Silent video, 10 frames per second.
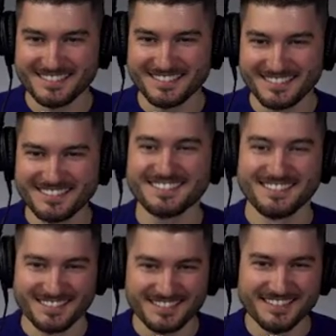
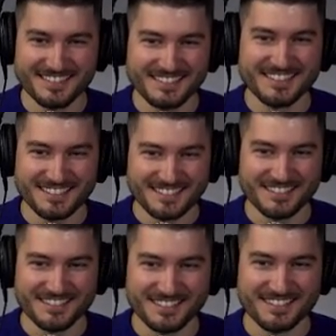
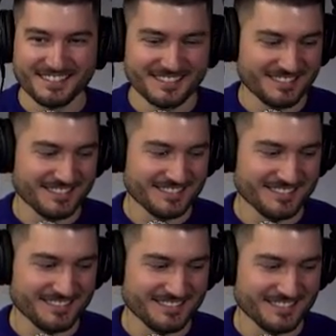
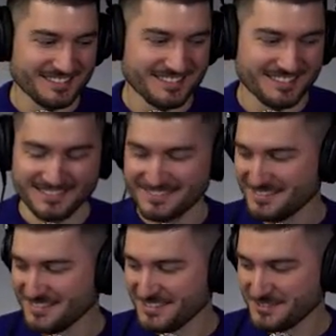
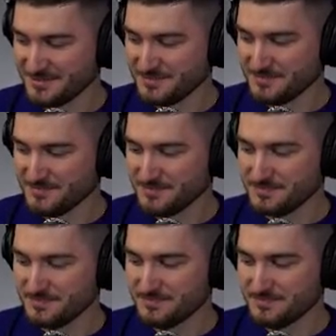This person isn't speaking.